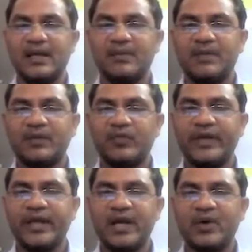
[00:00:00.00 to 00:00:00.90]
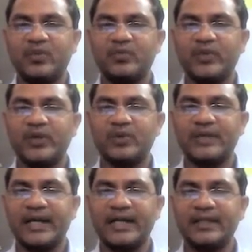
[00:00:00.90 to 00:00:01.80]
But we know
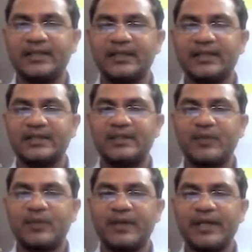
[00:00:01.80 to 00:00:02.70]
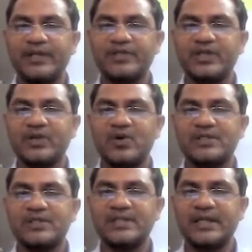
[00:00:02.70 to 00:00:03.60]
that the propagation
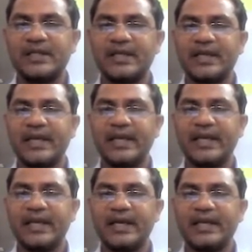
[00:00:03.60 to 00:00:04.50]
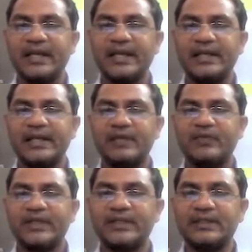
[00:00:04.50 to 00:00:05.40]
constant k related
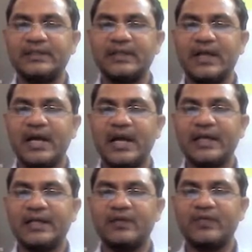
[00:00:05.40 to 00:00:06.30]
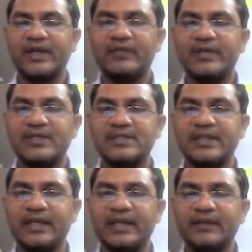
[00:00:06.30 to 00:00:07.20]
with the angular
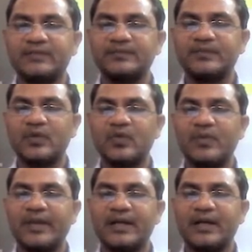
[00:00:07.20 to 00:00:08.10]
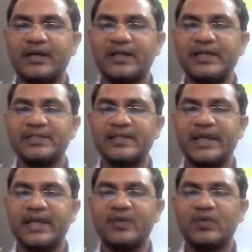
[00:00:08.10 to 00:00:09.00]
frequency omega is
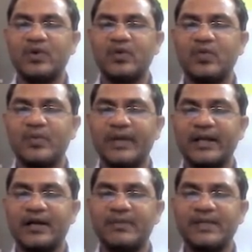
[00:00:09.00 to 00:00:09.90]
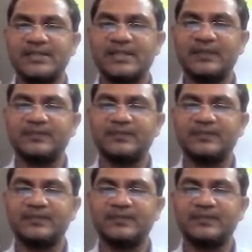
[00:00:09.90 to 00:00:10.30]
k equal to omega by c.